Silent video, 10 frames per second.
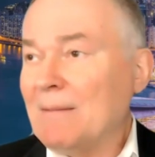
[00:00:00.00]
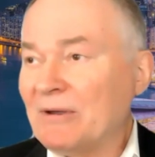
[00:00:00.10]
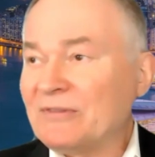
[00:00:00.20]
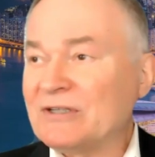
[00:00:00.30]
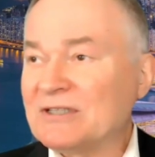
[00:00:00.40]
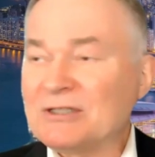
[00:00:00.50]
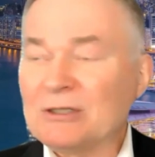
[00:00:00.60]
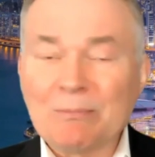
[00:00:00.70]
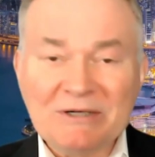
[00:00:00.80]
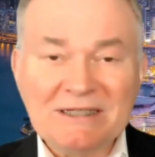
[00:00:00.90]
but they're
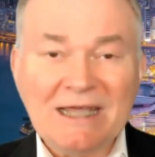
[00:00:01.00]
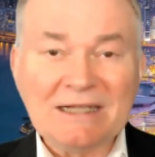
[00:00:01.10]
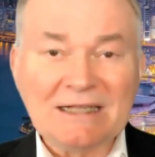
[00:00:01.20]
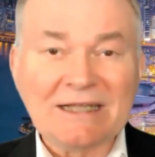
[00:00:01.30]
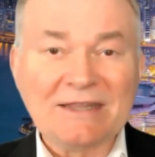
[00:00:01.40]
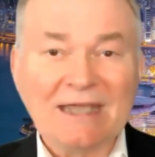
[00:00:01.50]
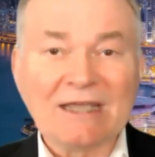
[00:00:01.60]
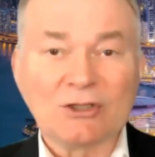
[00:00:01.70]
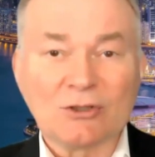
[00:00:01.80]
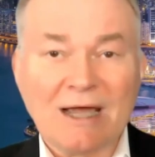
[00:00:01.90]
still pretending like they
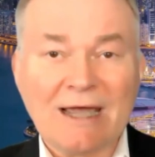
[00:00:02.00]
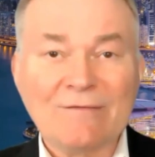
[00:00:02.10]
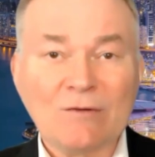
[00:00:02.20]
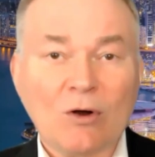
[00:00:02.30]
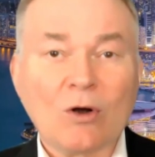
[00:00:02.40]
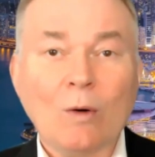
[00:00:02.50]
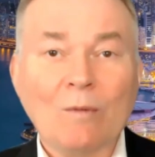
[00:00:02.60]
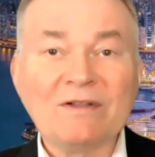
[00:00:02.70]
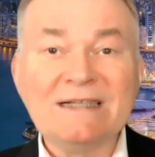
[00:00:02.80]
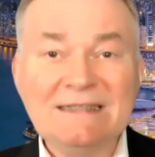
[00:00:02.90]
can drive or
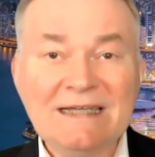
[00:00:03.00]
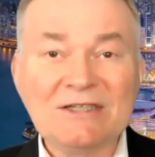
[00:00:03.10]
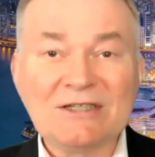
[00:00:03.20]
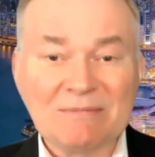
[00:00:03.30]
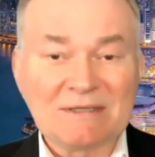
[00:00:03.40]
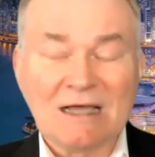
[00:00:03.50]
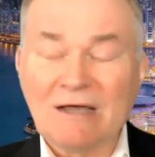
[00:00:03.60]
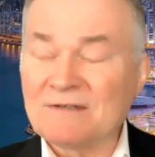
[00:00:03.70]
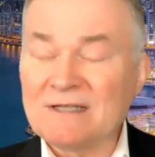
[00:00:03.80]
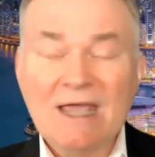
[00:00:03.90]
hopefully teach
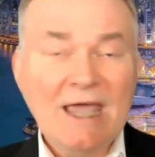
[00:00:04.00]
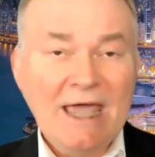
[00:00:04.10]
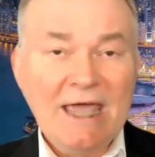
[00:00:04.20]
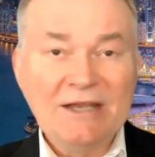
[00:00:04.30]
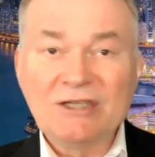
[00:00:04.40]
themselves. And